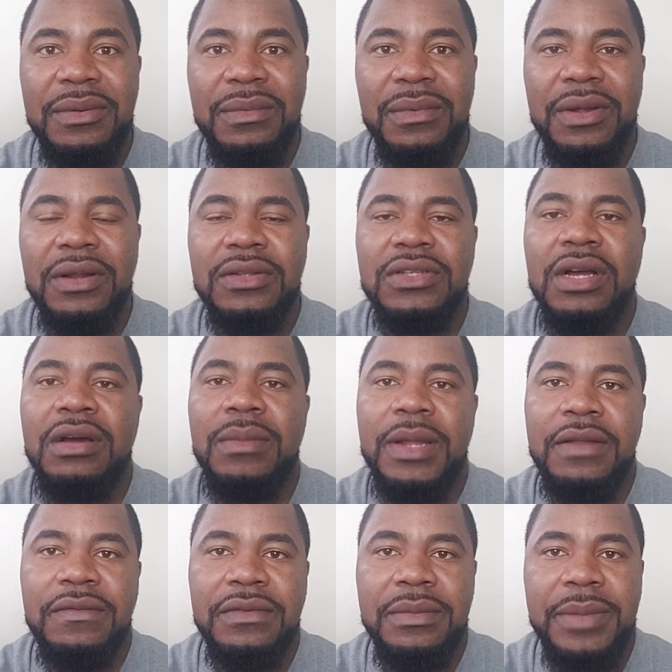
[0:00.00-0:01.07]
we're going to talk about
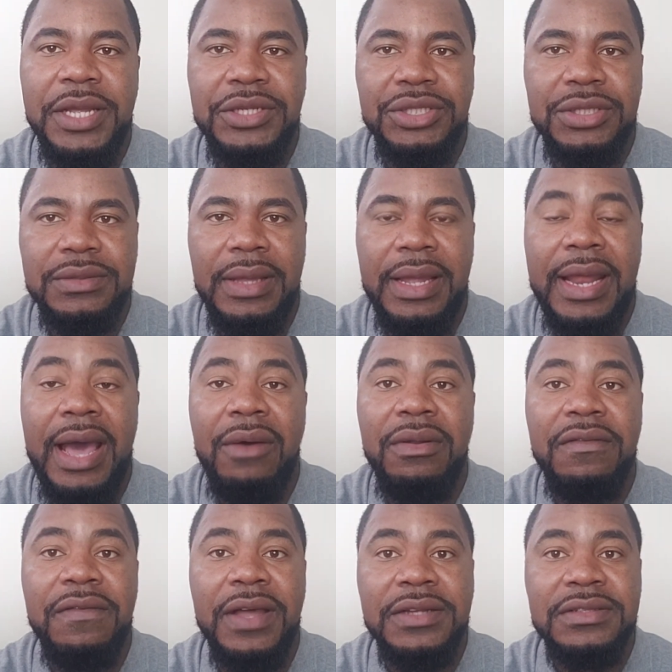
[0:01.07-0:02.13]
inflammation and how it
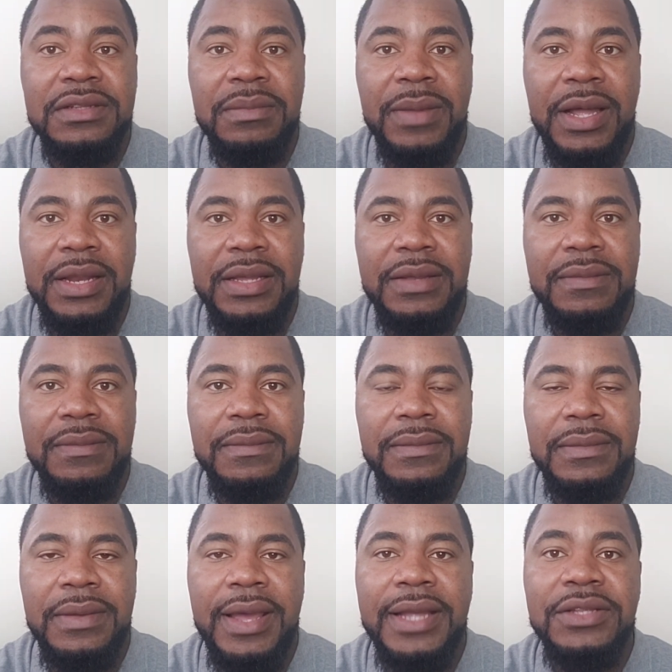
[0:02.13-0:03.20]
affects the body
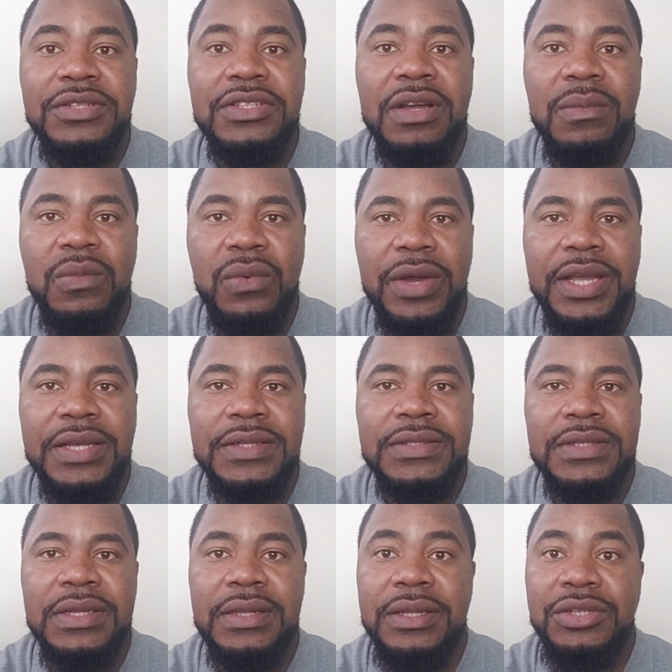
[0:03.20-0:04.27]
and some
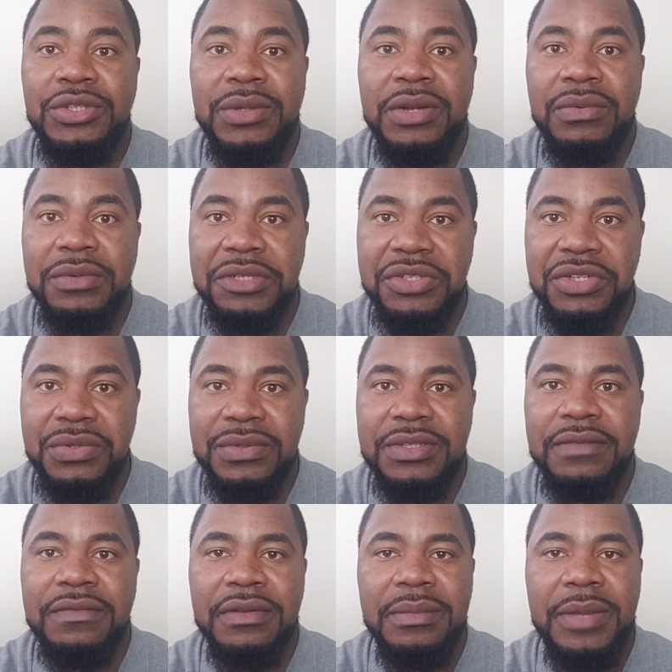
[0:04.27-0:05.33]
ways that you can
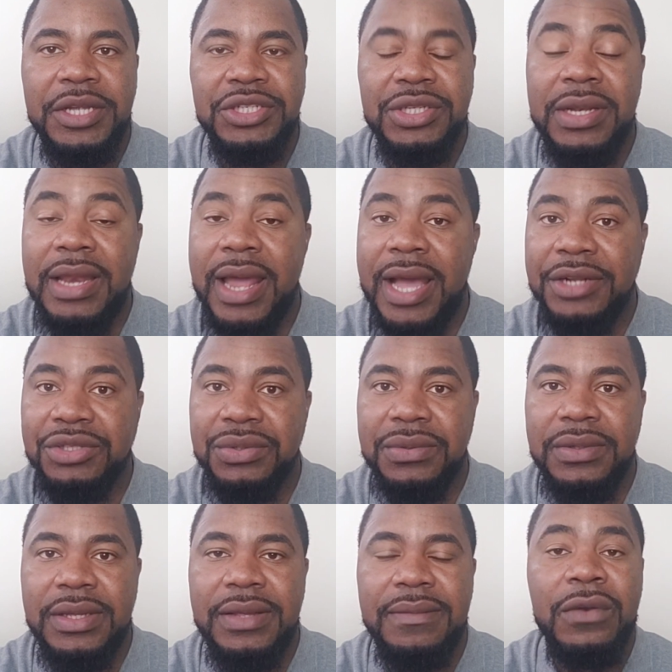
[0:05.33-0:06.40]
reduce inflammation
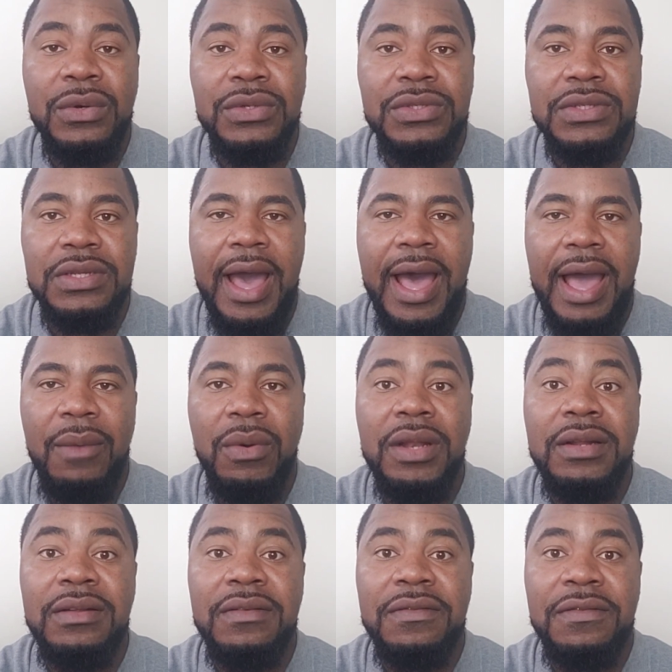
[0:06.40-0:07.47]
naturally. First, I
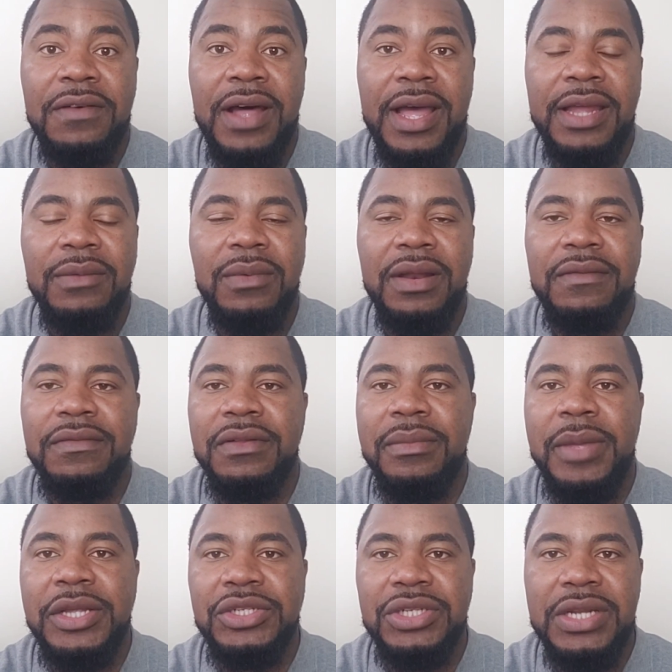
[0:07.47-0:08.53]
want to define what
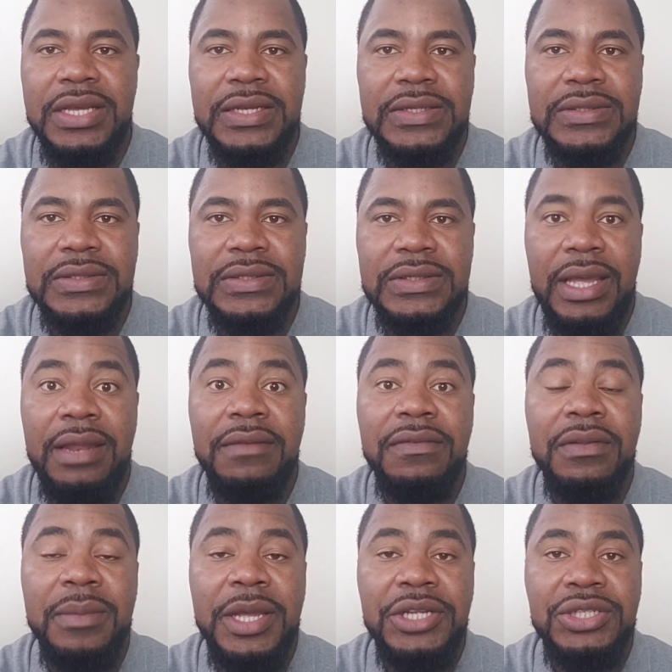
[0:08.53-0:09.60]
inflammation is.
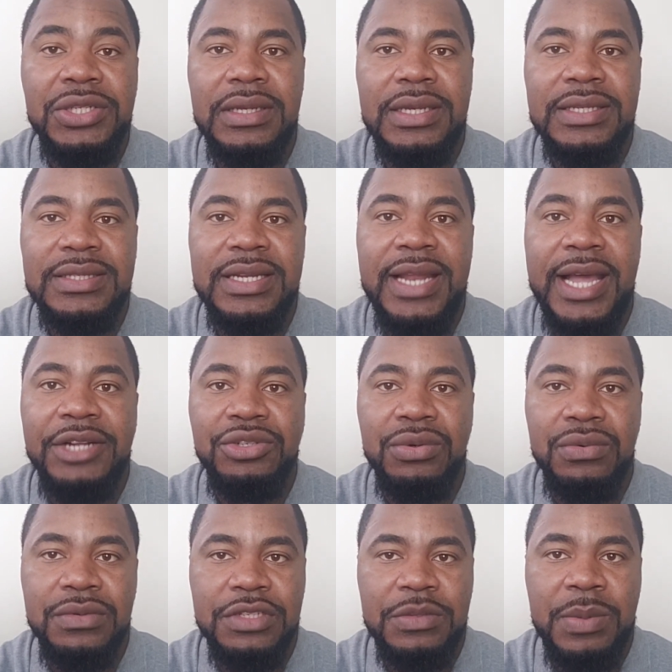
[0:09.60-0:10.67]
Inflammation is a
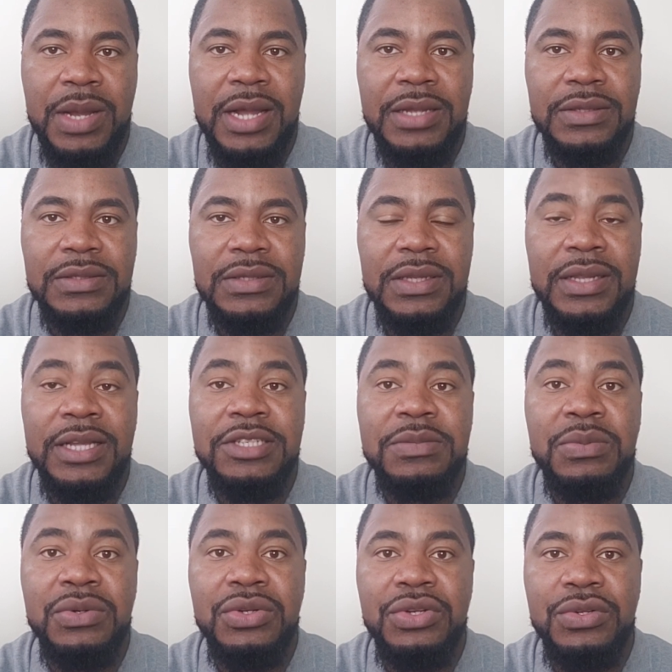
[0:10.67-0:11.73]
natural response that's
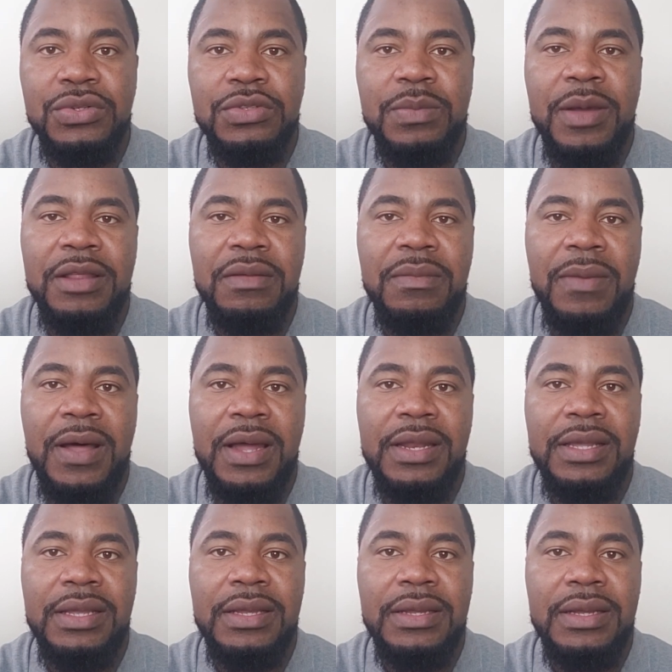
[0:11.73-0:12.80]
produced by the
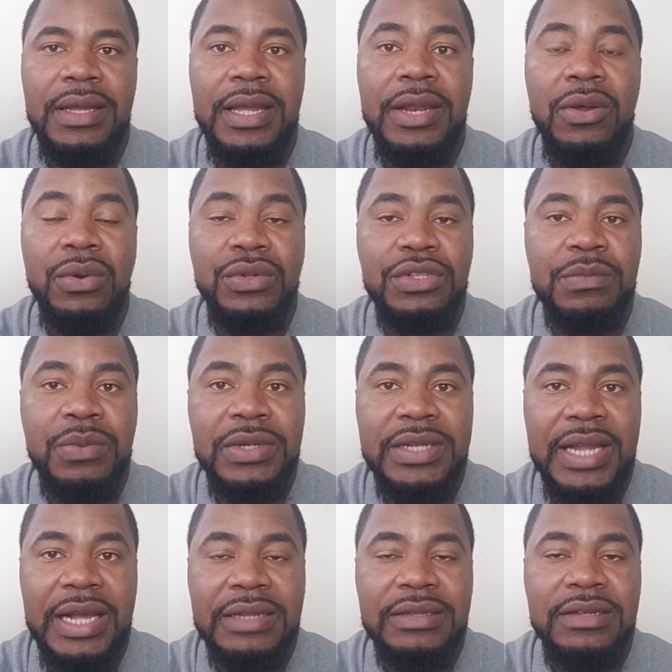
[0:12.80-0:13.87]
body in order to
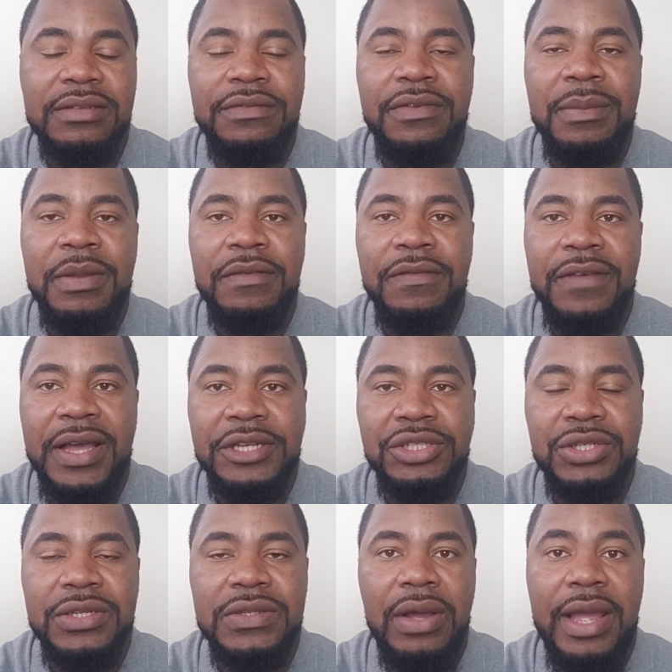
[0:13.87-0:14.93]
protect us from
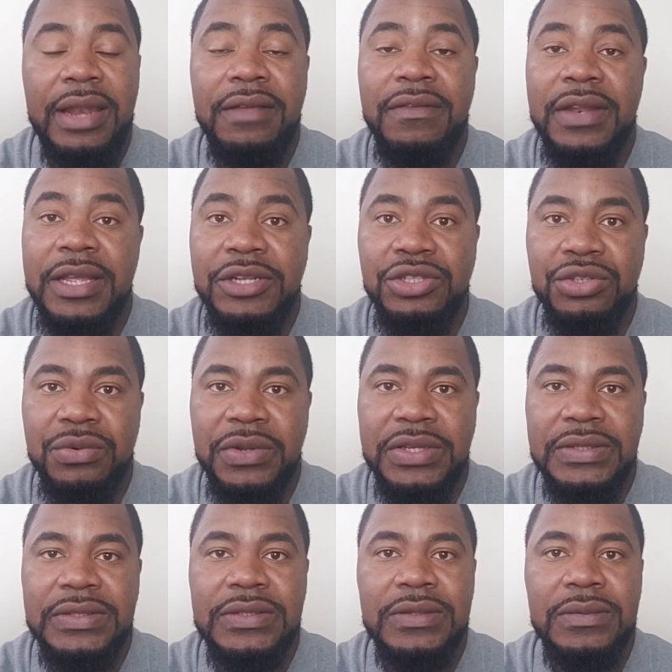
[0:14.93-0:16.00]
infection and even injuries.